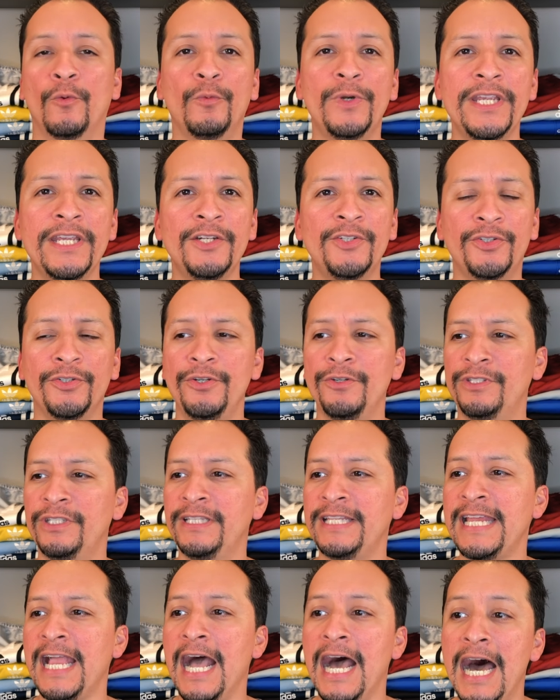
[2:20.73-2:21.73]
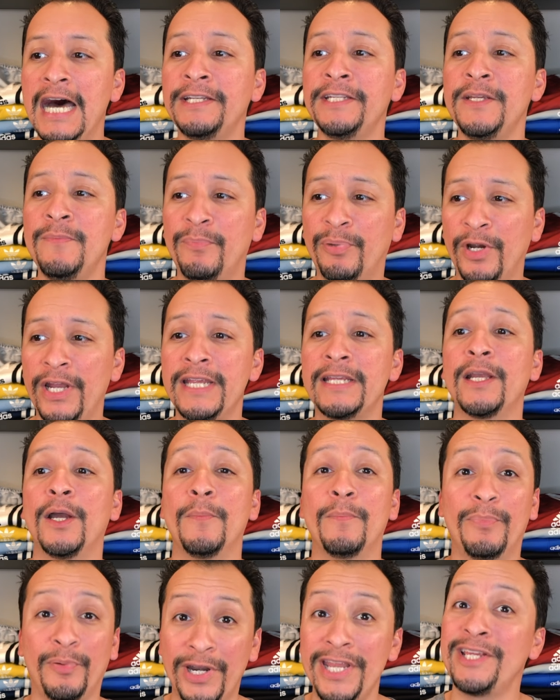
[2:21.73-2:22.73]
reintroducing the
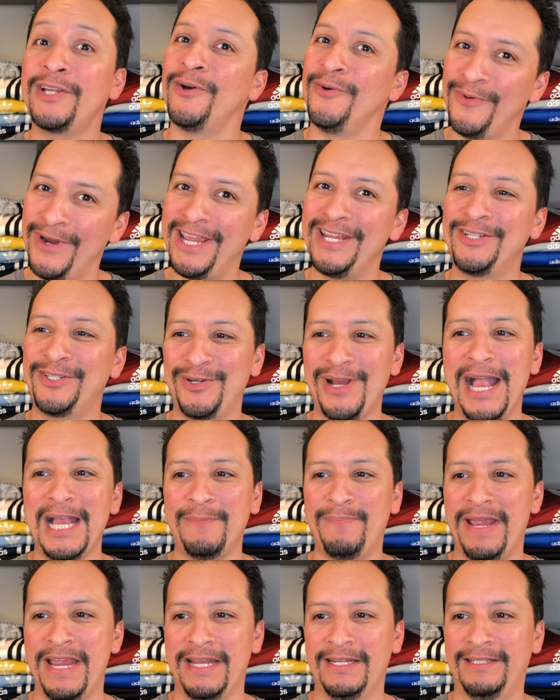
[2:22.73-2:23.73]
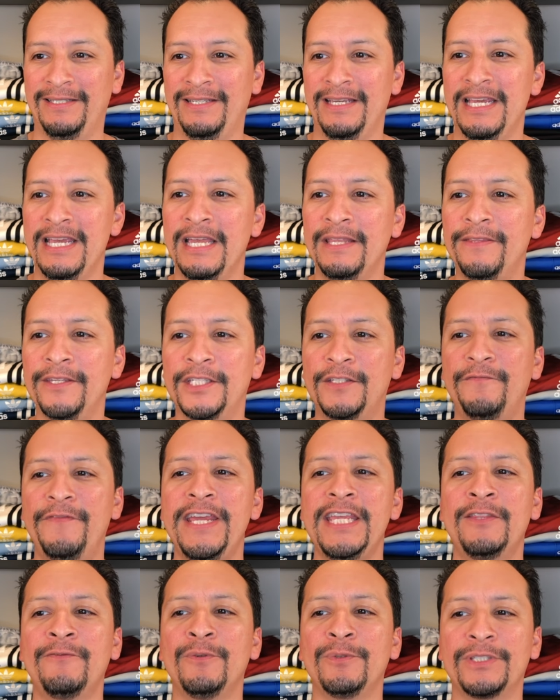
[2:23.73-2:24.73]
Adibreak breakaway track pants. This
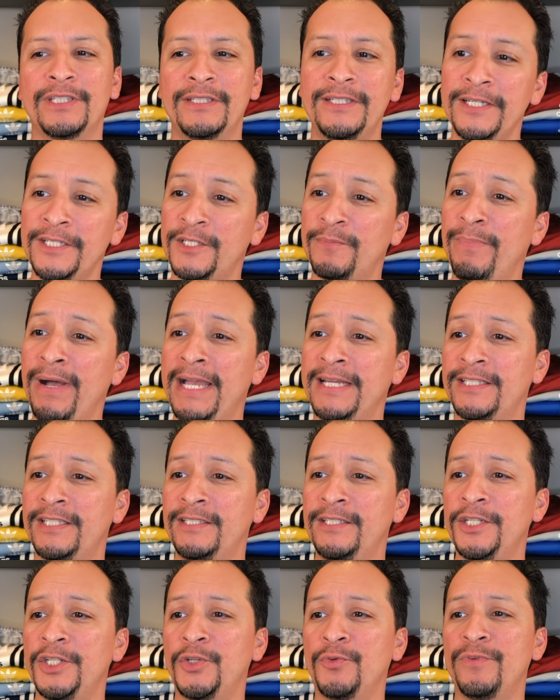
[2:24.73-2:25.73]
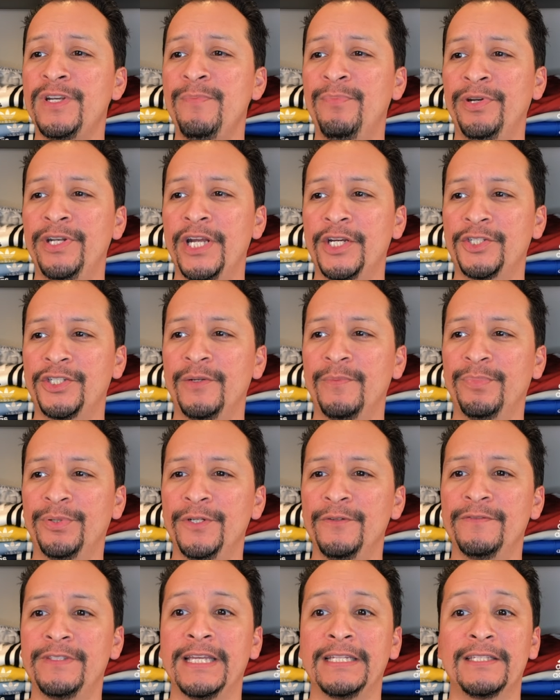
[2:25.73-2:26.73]
faithful stitch by stitch reproduction
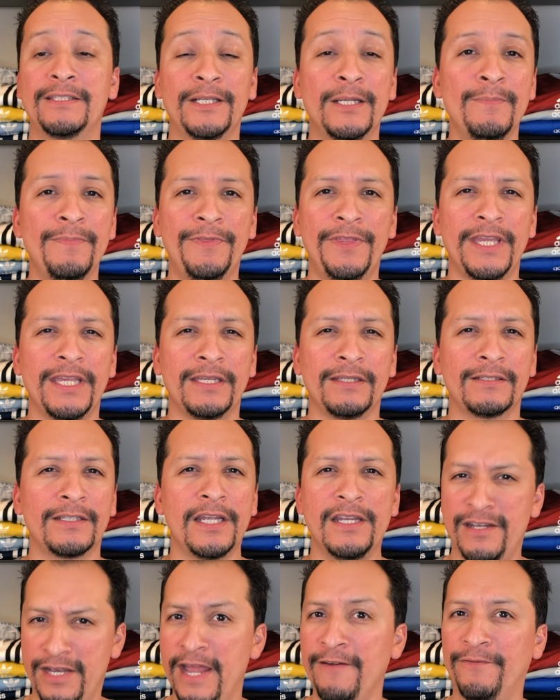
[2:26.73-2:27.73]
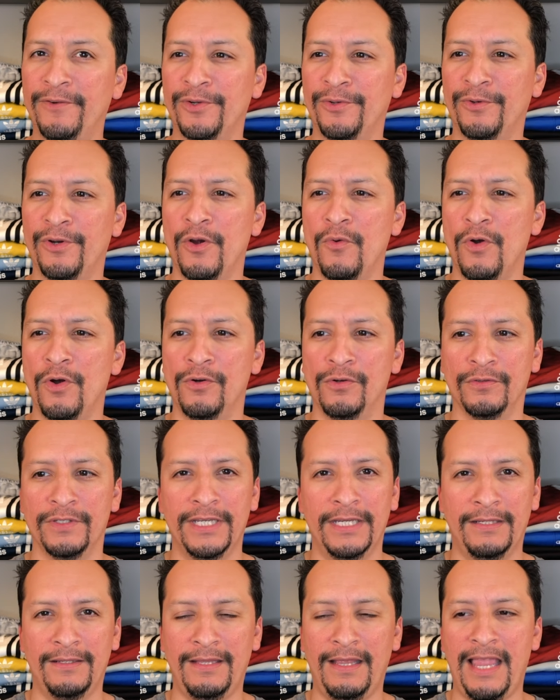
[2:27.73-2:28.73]
proves that some things never grow old.
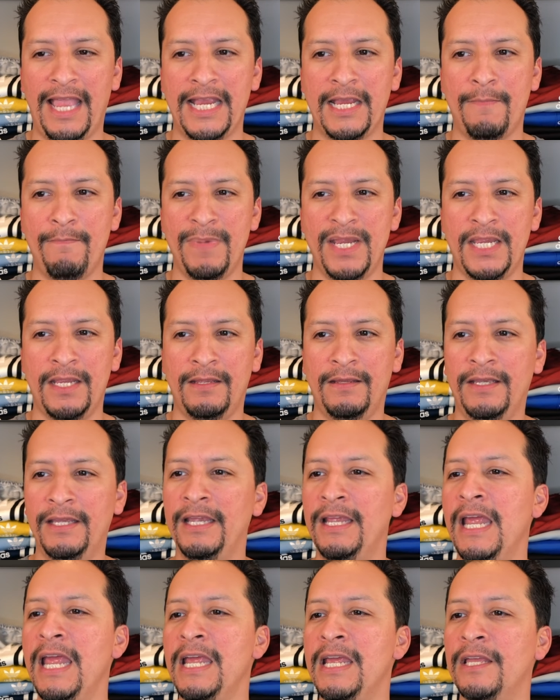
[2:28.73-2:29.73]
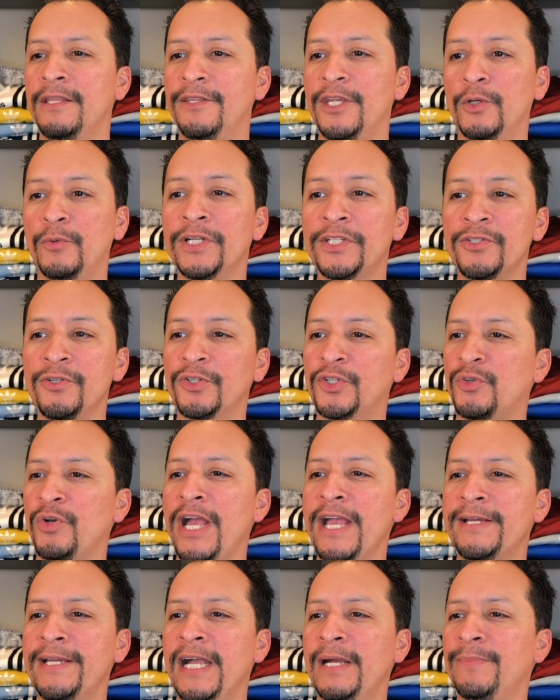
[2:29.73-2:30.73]
The original
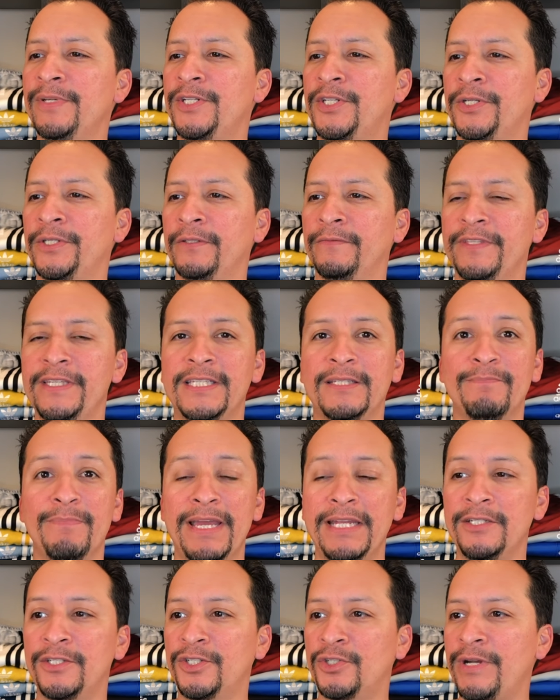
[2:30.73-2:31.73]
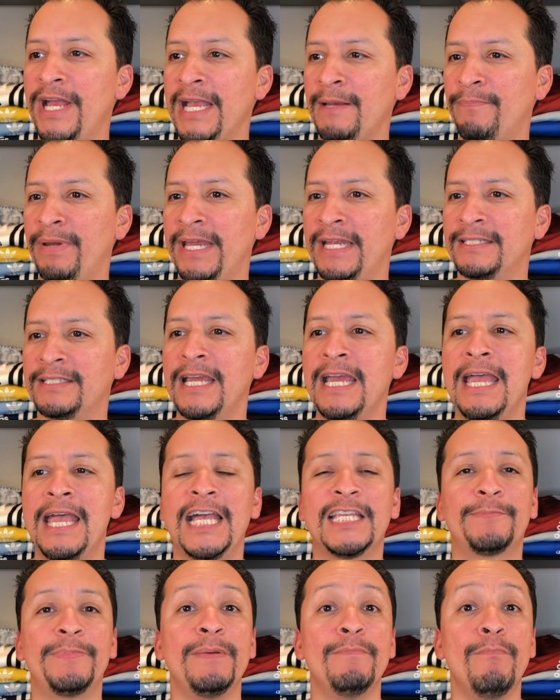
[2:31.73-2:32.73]
tricot material of these men's track pants
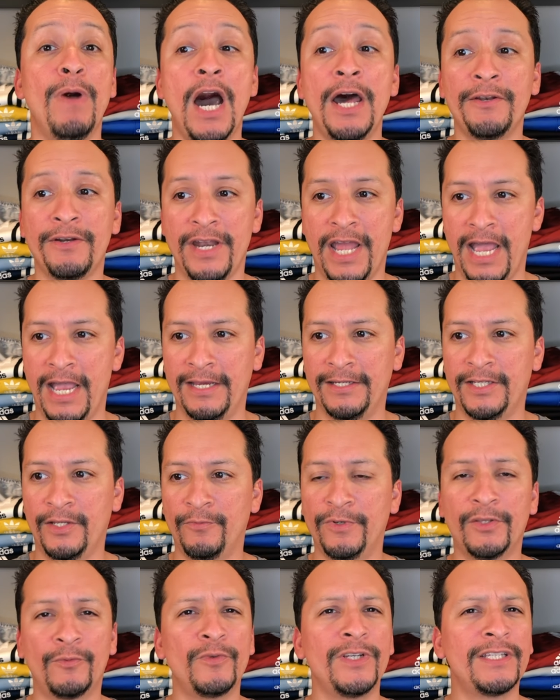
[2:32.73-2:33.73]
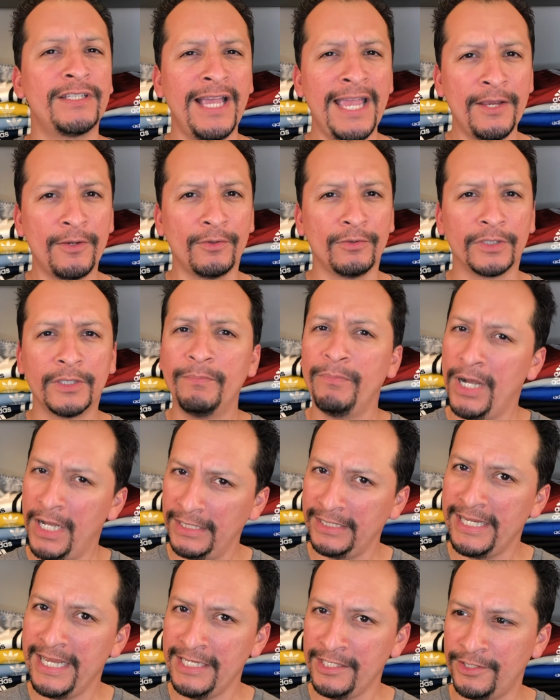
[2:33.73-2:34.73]
has been modernized with recycled
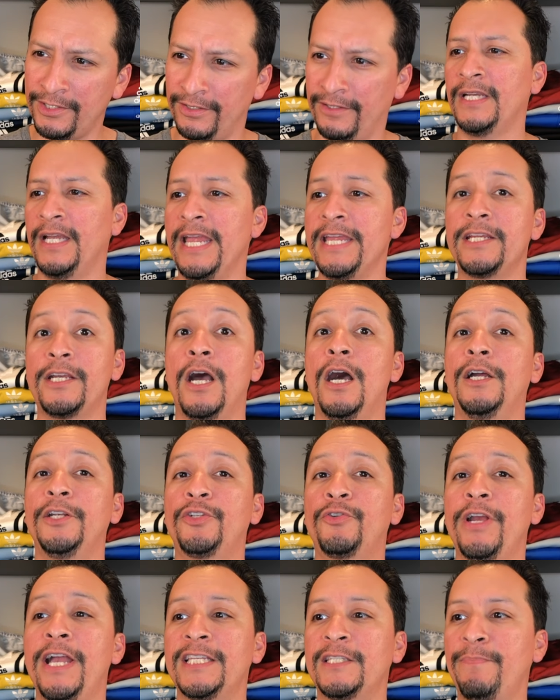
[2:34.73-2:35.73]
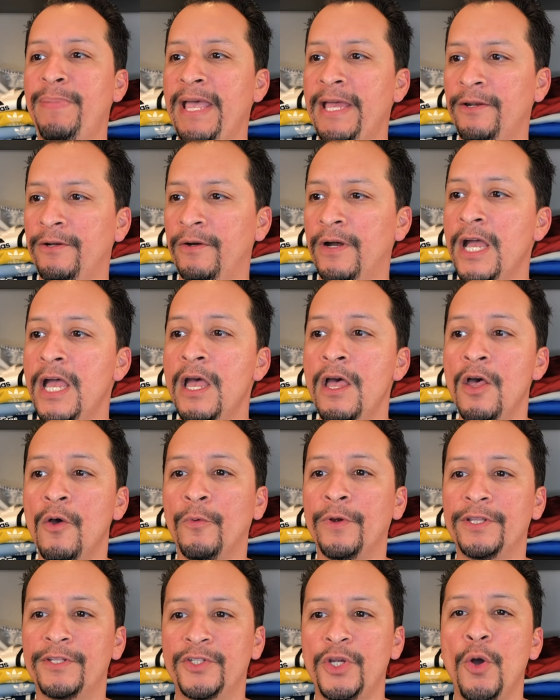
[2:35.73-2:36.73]
polyester, a contrast panel
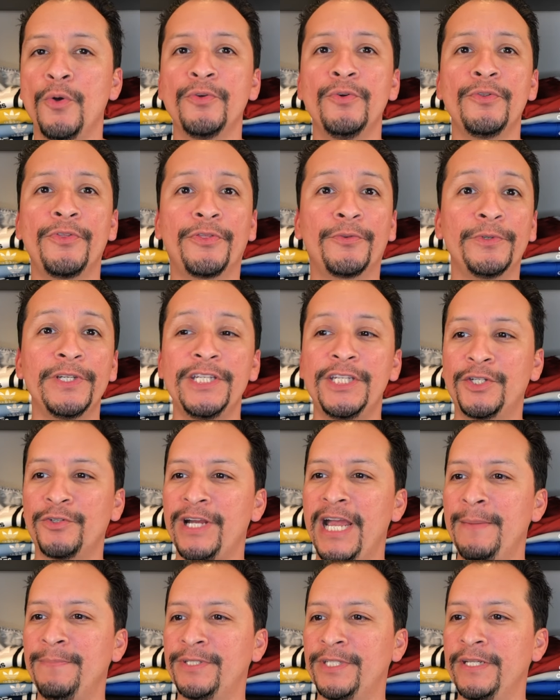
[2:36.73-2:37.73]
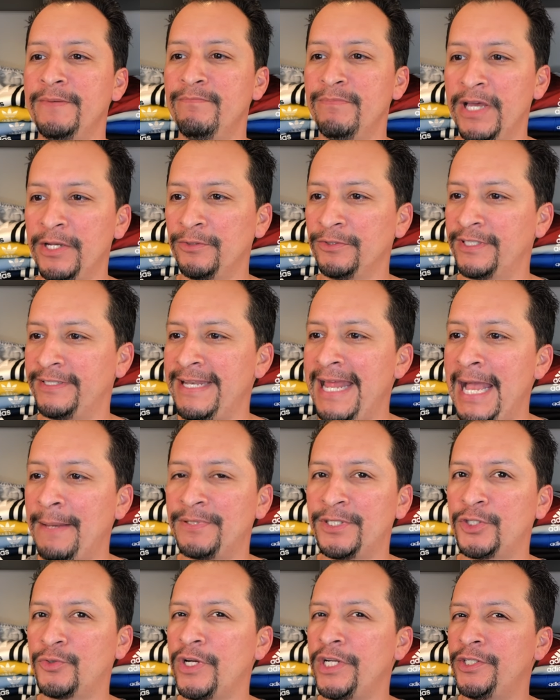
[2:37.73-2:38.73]
with tonal three stripes and metal
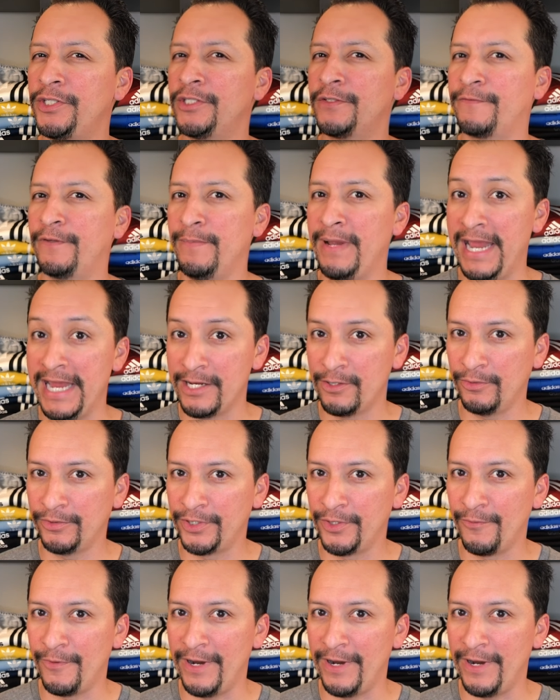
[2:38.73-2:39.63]
snaps stretches from ankle to